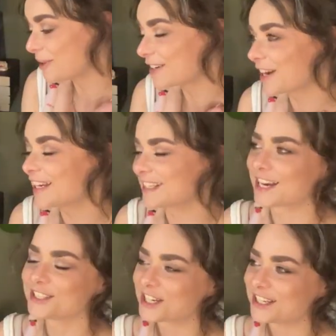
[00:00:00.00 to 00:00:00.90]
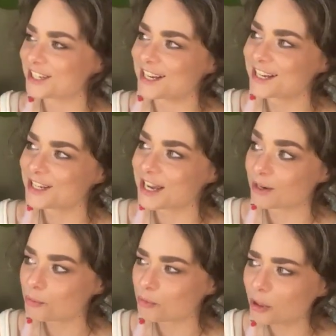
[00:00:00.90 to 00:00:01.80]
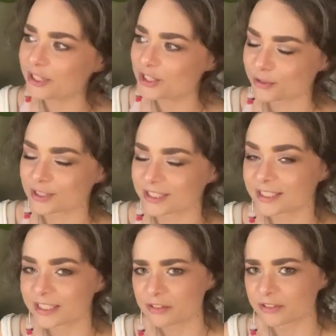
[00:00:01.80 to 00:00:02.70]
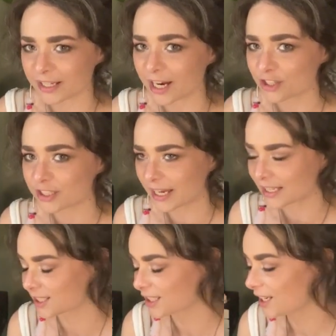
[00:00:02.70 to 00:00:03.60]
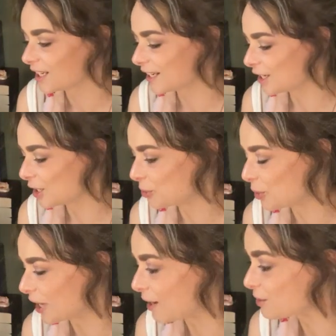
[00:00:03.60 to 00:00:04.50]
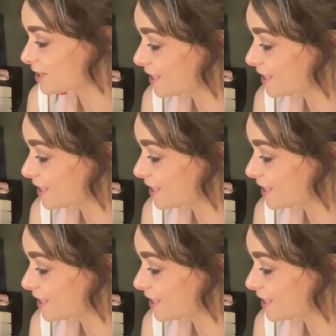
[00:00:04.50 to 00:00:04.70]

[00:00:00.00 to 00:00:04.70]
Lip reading: mean, I will probably do it in the evening, actually, yes. But I was